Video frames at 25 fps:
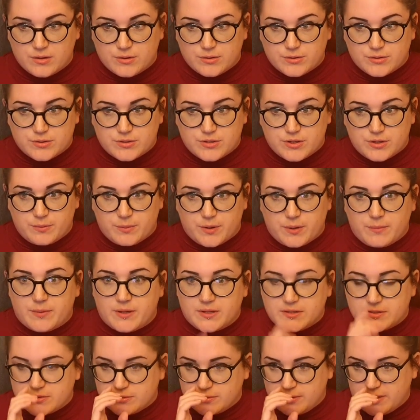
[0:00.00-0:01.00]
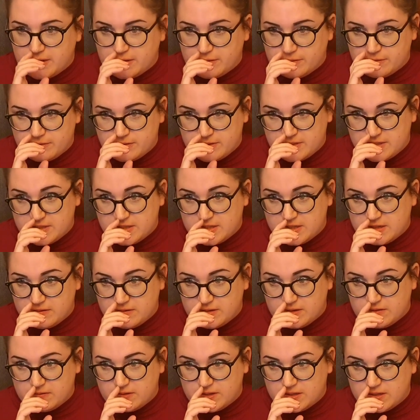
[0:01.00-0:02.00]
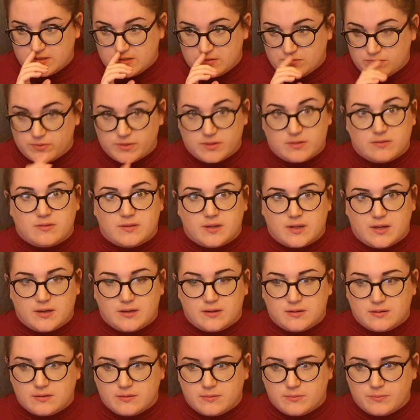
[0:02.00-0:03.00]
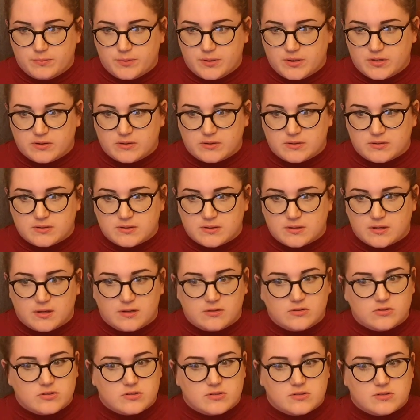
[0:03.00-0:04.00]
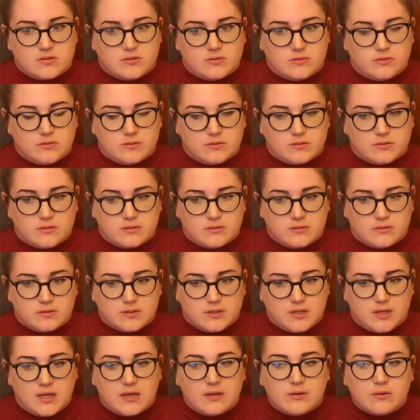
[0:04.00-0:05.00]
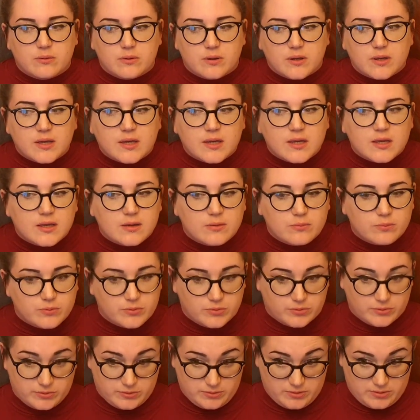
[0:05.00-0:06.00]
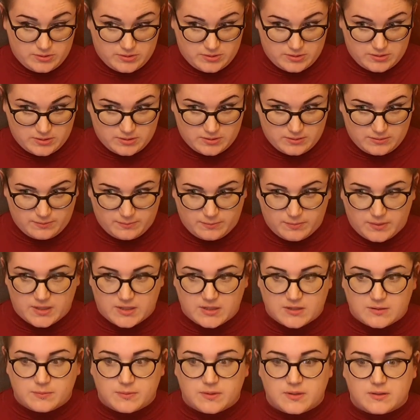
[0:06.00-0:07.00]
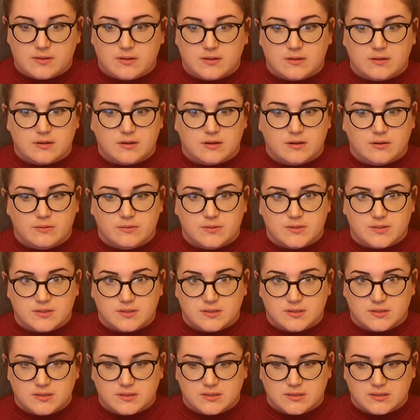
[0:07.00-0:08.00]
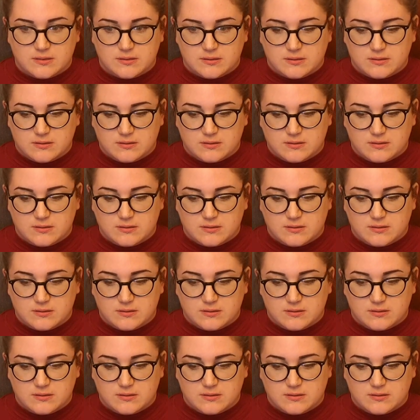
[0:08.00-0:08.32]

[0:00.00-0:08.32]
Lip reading: So my mental health deteriorated with that, because I just thought he would make me think I was an idiot.